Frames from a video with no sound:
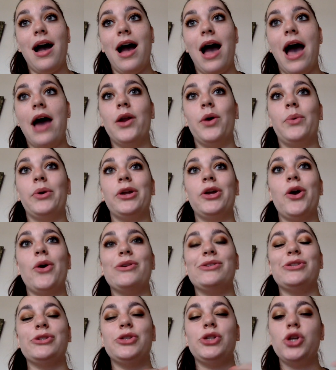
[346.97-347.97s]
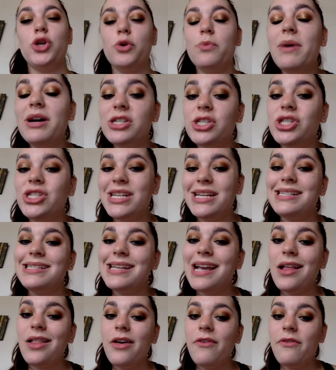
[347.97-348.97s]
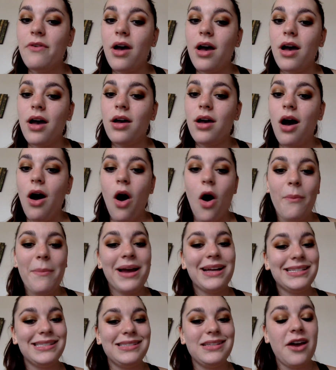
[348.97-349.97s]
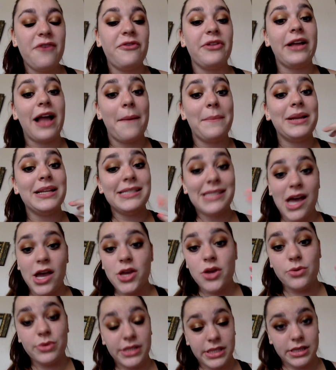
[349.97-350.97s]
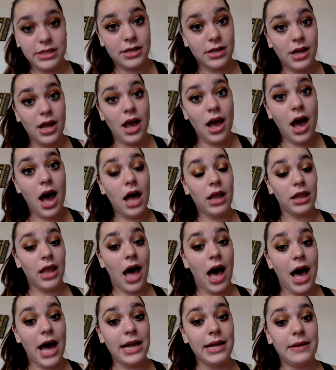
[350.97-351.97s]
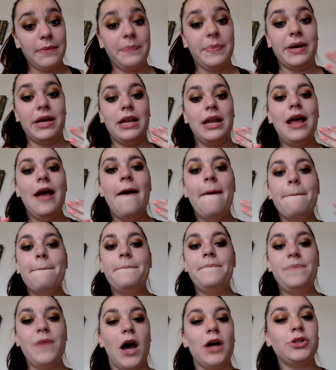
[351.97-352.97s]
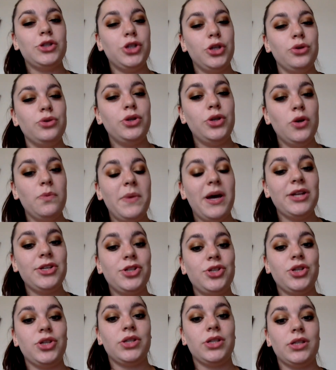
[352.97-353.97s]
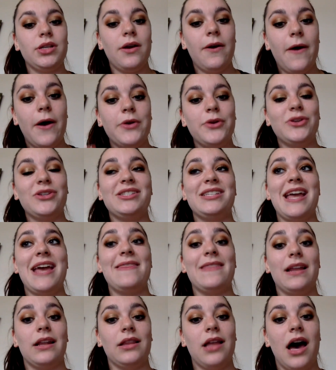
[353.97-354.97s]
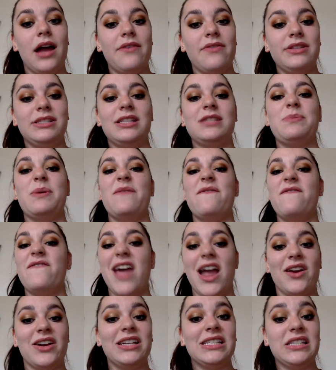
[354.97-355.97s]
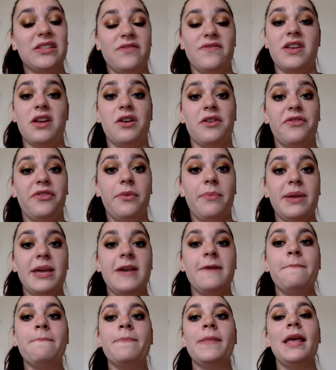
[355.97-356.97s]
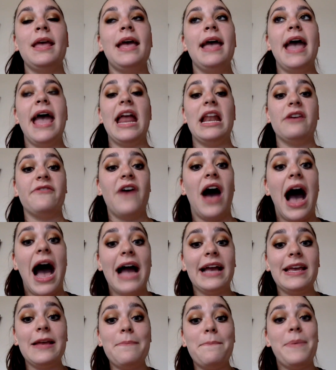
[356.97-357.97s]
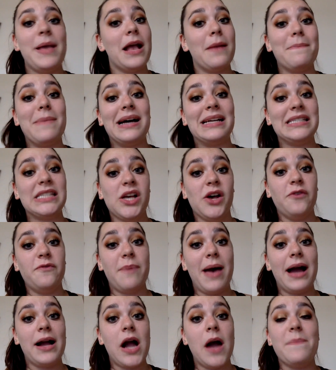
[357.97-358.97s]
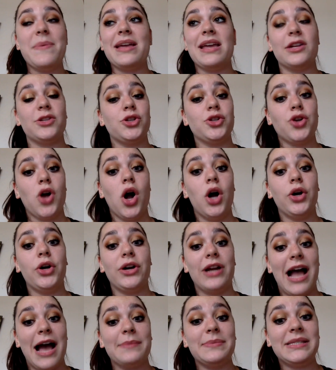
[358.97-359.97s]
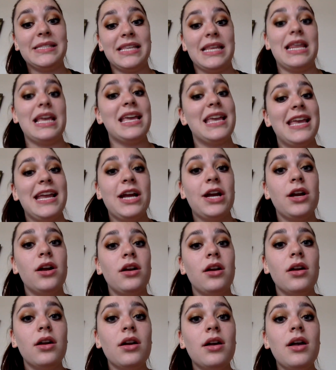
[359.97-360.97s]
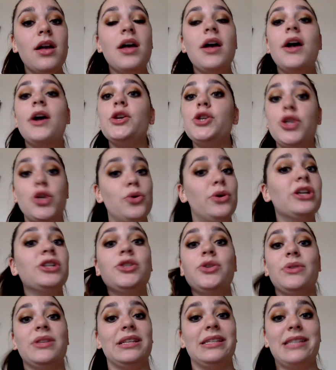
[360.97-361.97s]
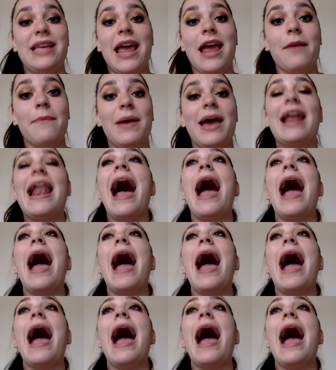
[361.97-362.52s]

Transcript: I don't want to go into too much detail of all my stuff. Like, I'm going to tell you a lot, but not too much. Just understand that a lot of this has been very severe for me. And if I can pick myself back up and get stronger, and I'm sitting here, you can do the same. And